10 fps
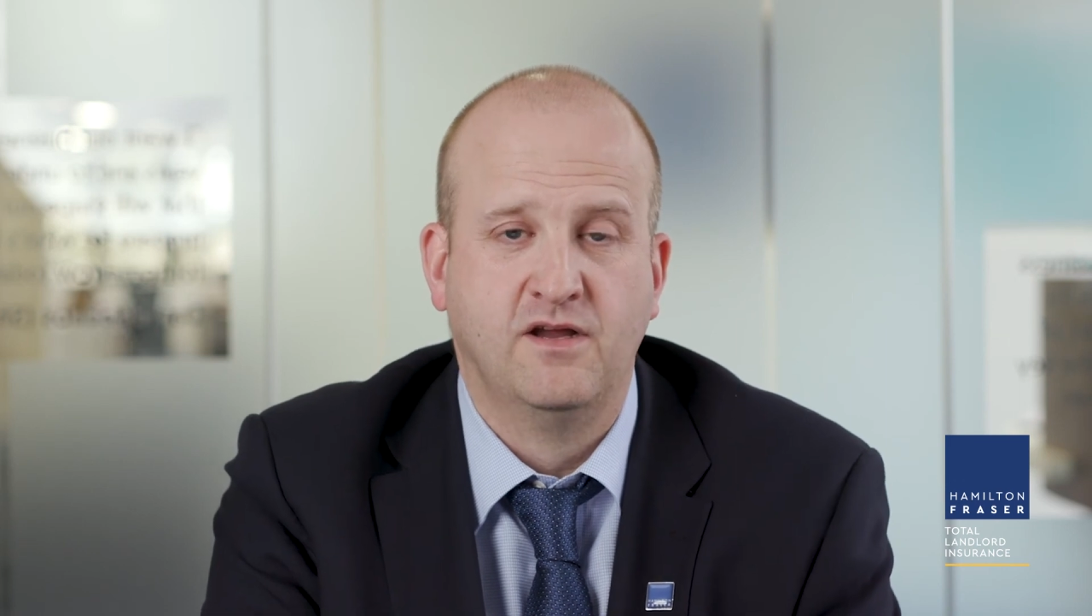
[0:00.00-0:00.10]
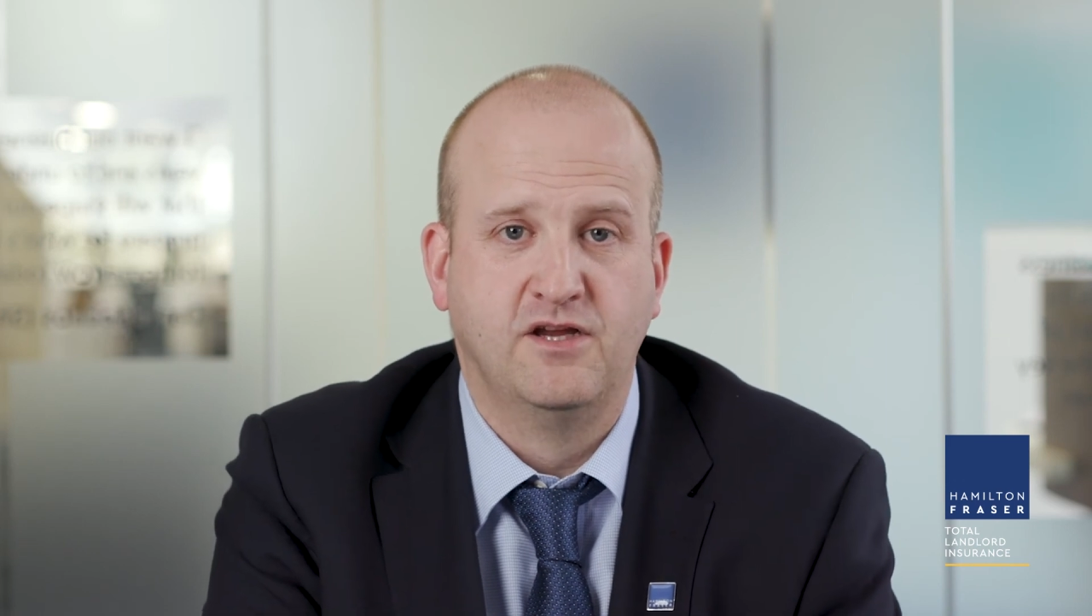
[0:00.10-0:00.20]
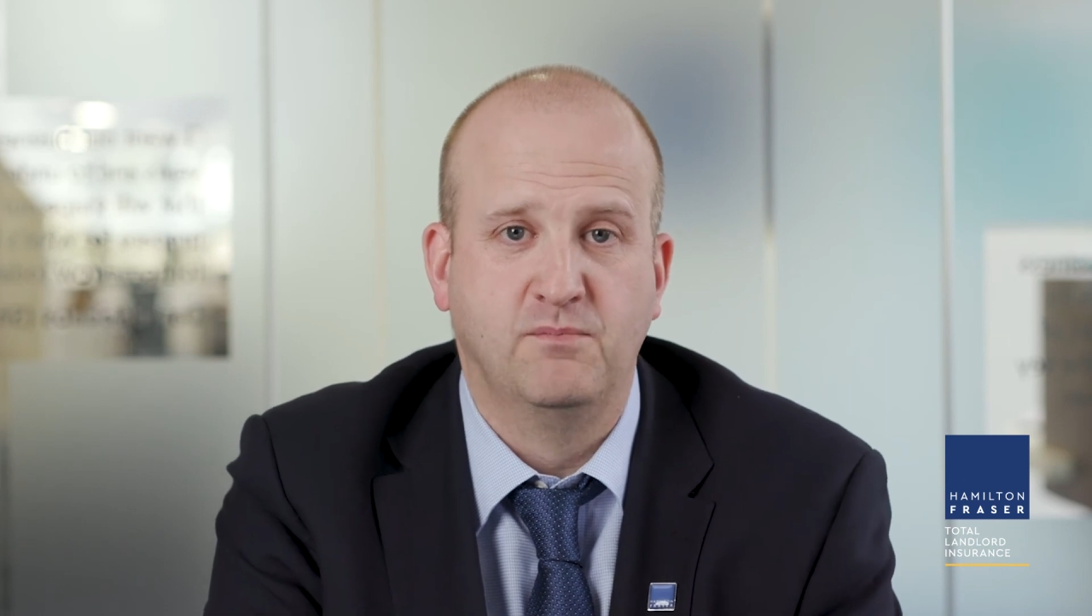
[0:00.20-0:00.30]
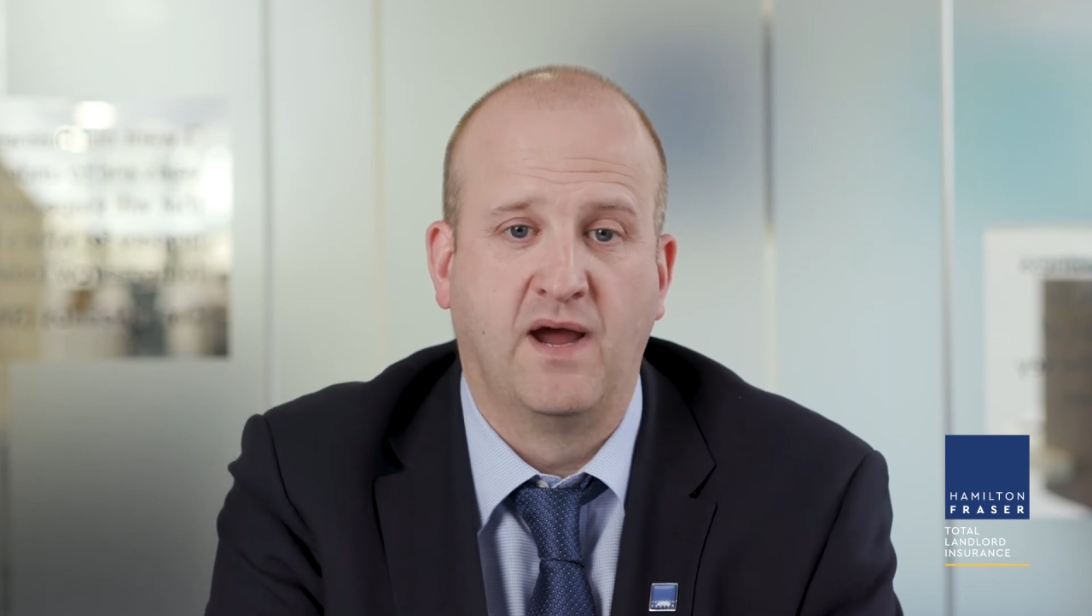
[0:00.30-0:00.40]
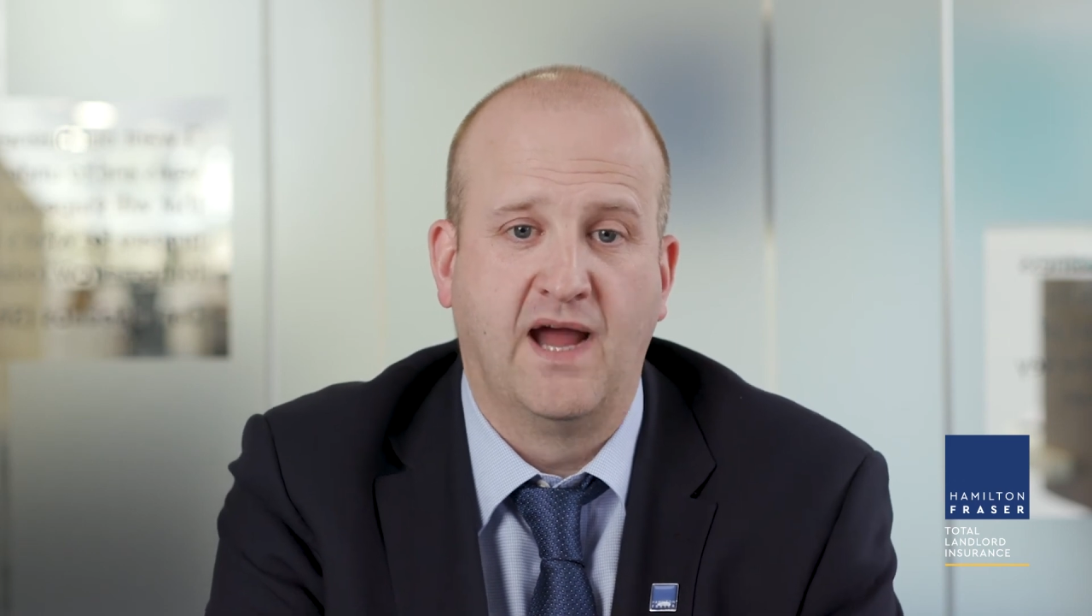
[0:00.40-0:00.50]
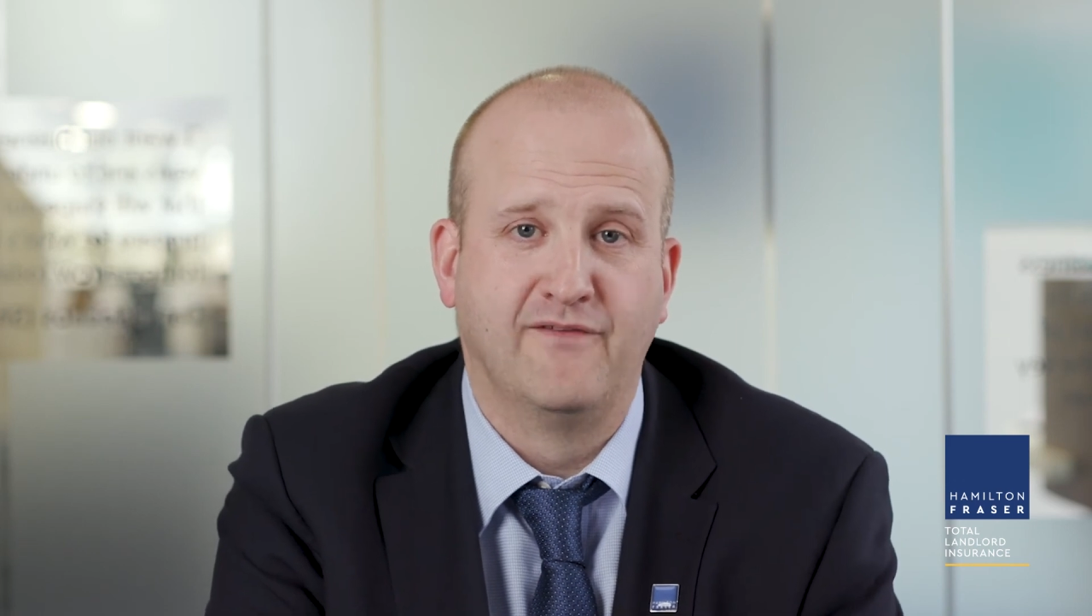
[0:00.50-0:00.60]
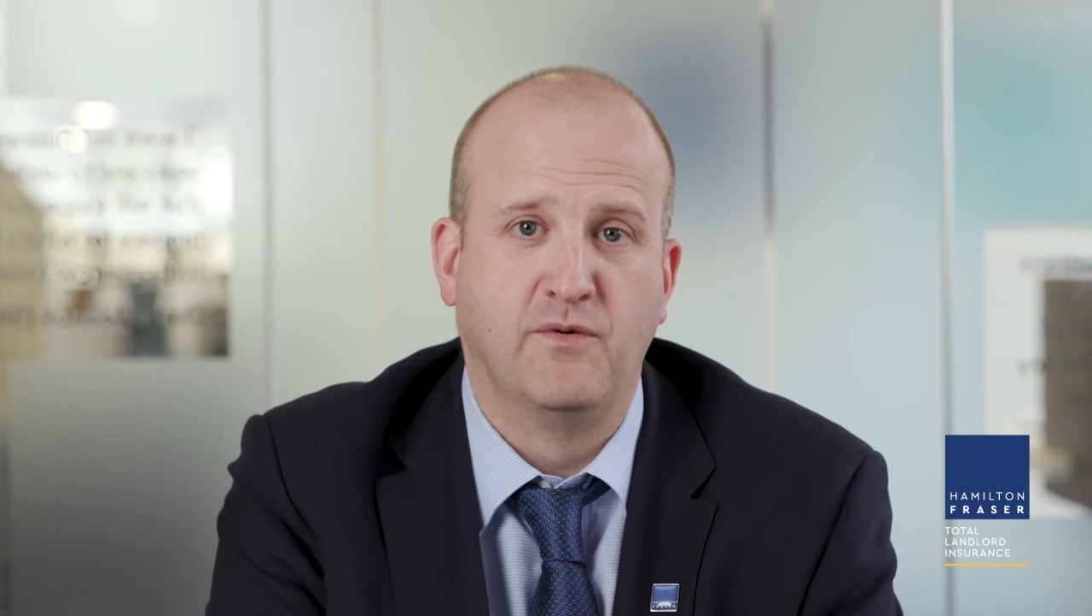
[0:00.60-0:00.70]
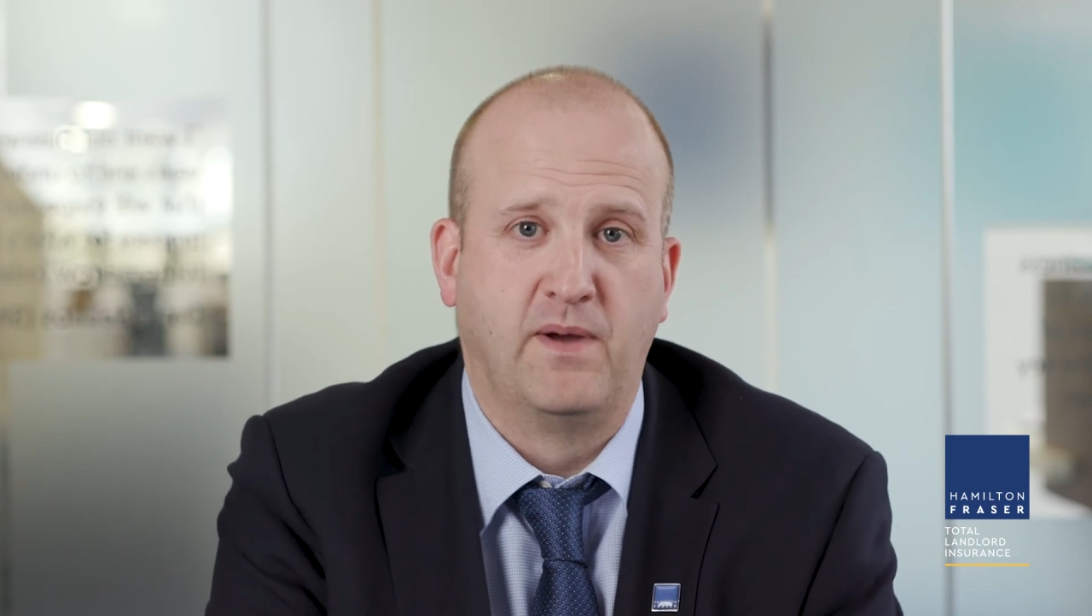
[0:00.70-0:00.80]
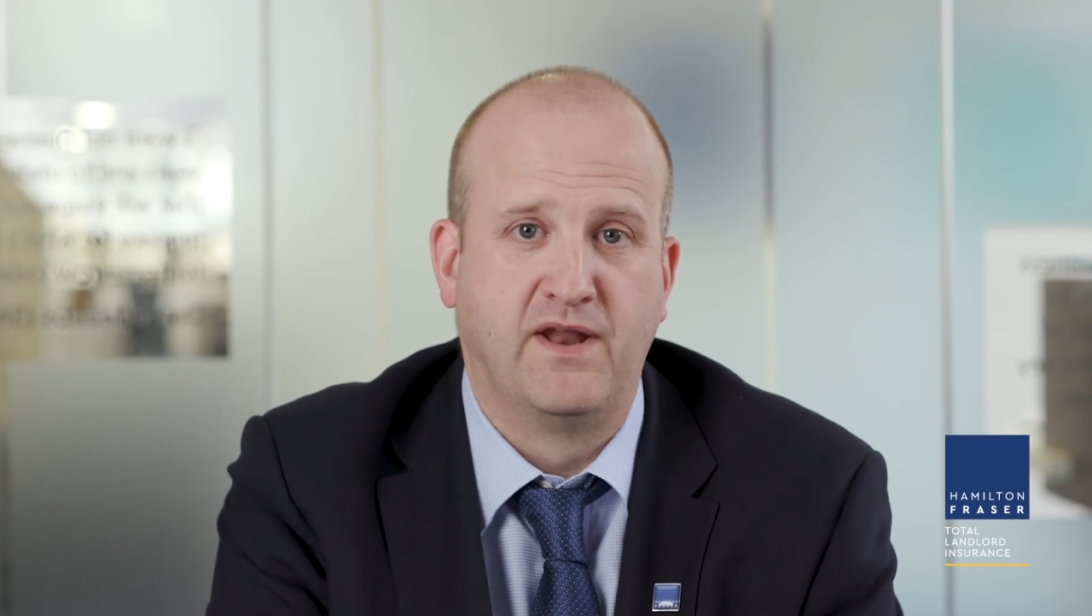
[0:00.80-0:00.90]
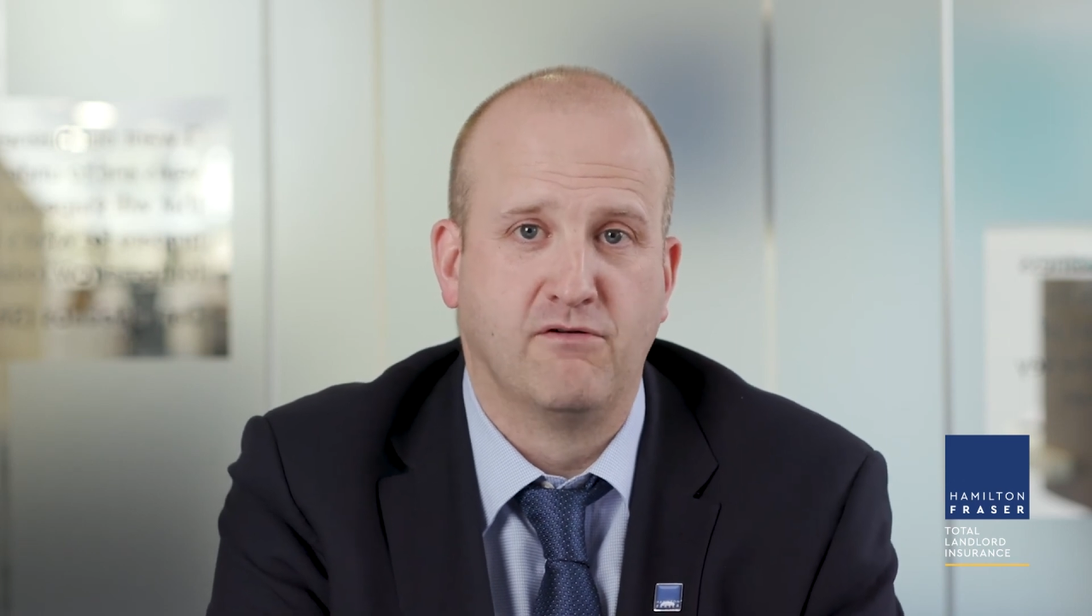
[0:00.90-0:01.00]
you may have a
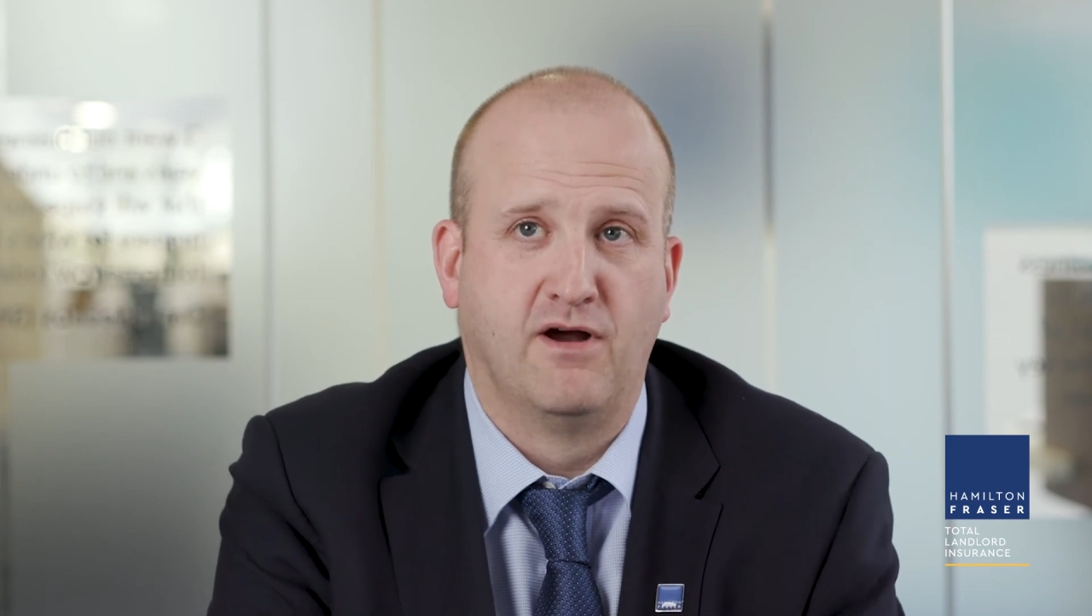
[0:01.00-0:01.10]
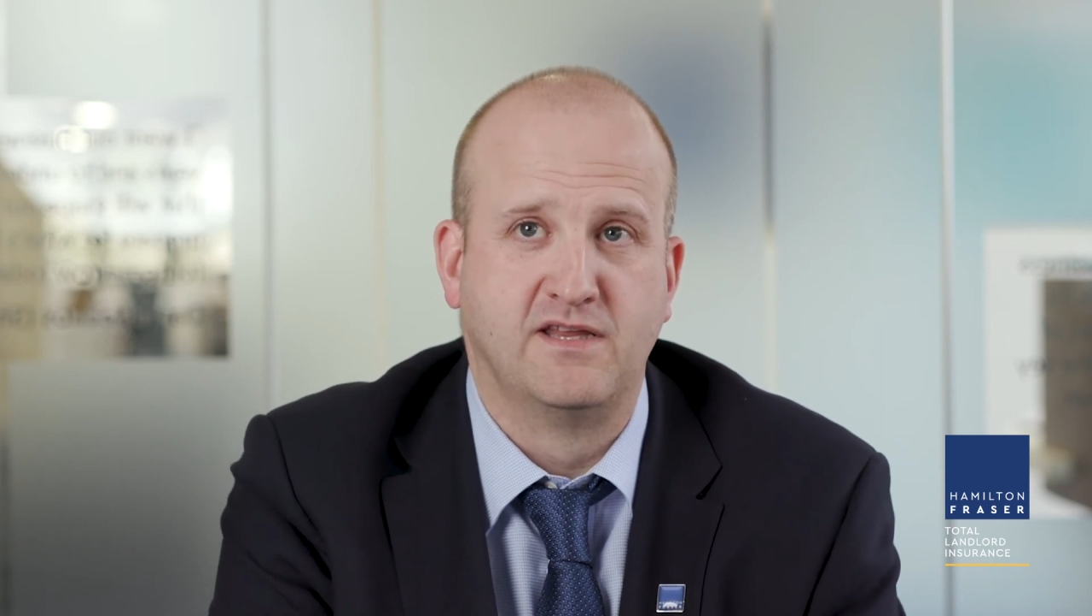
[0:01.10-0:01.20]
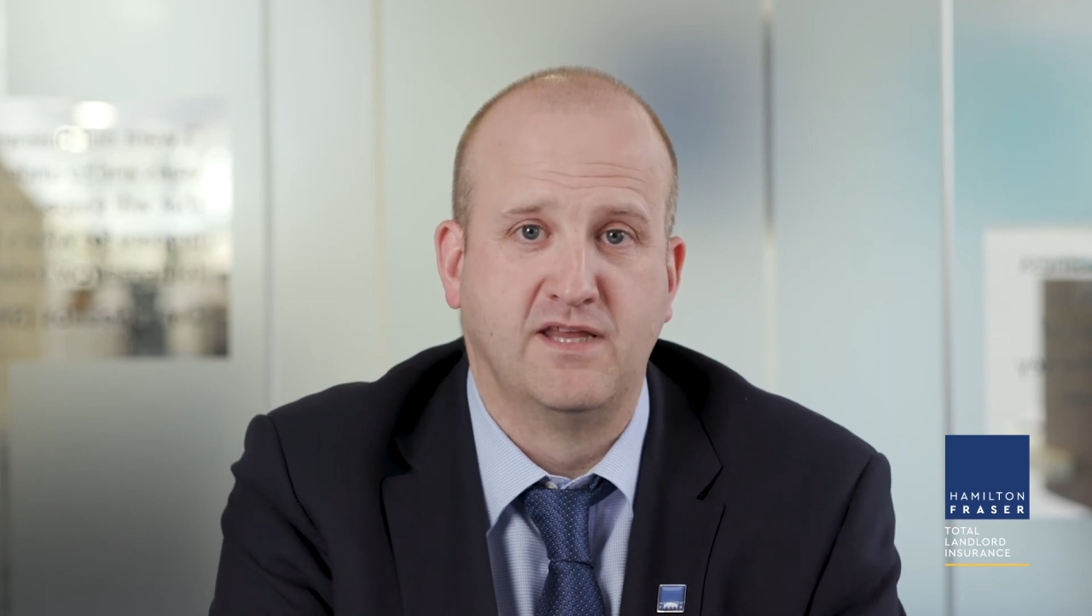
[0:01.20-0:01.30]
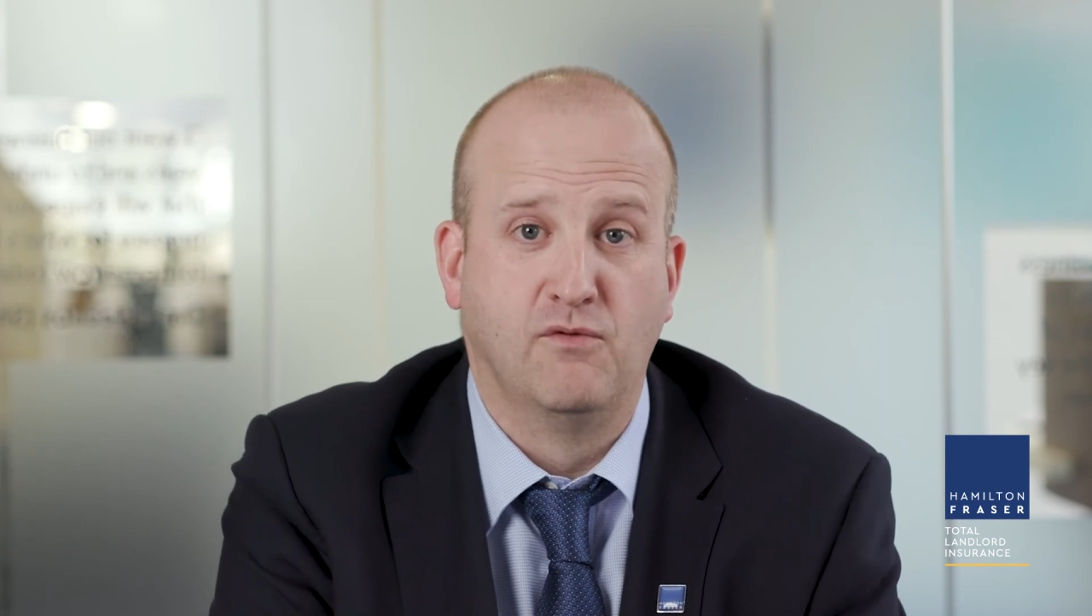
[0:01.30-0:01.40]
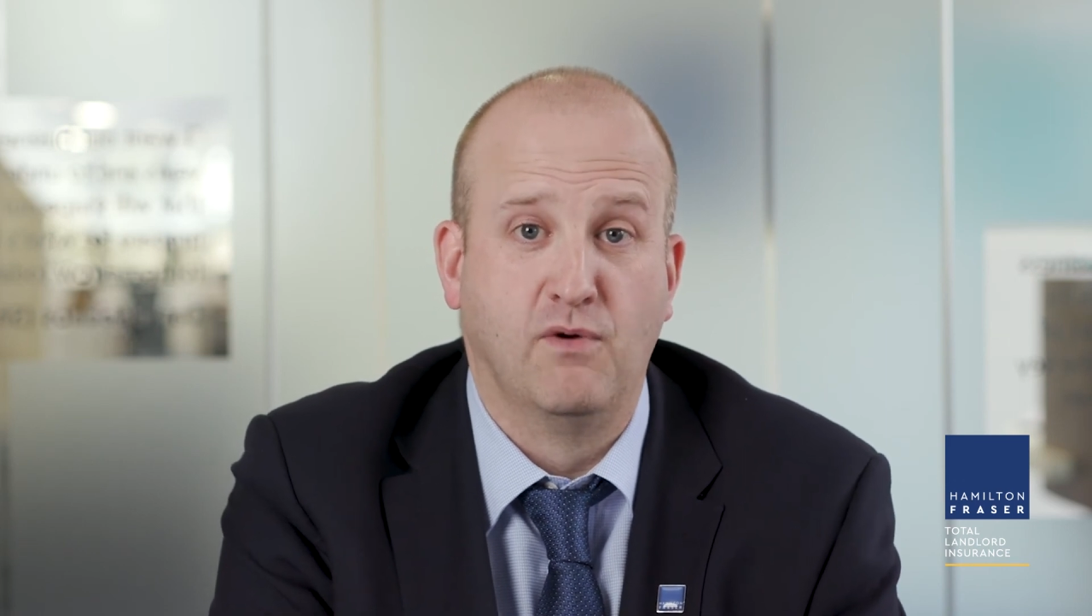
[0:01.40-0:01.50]
better idea